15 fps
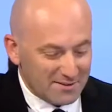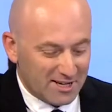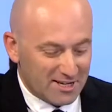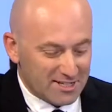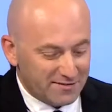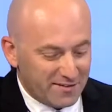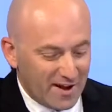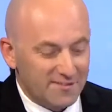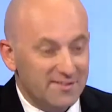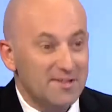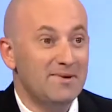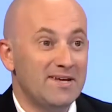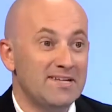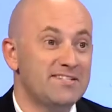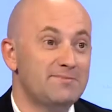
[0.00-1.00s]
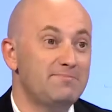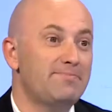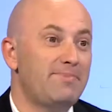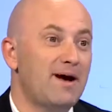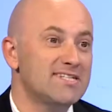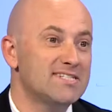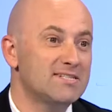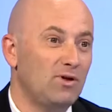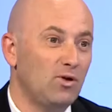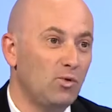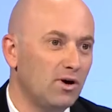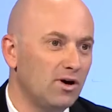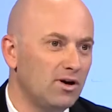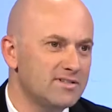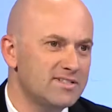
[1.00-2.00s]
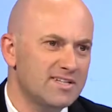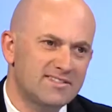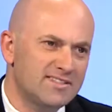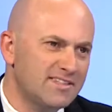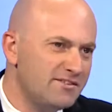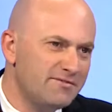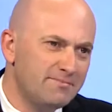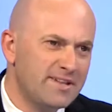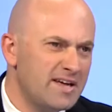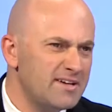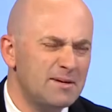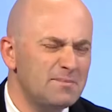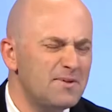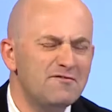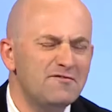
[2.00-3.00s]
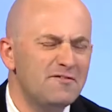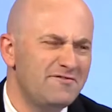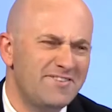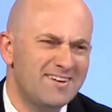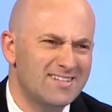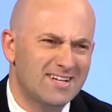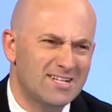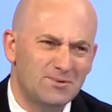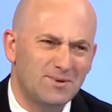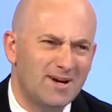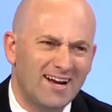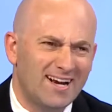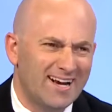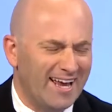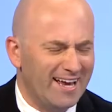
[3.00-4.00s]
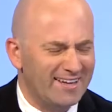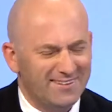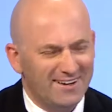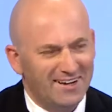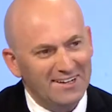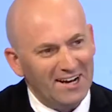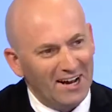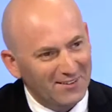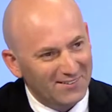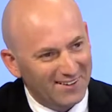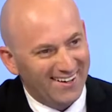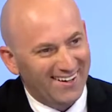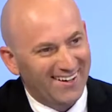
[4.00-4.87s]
because 5D means possible worlds. It's different, something from physics. We're not going to get there. No.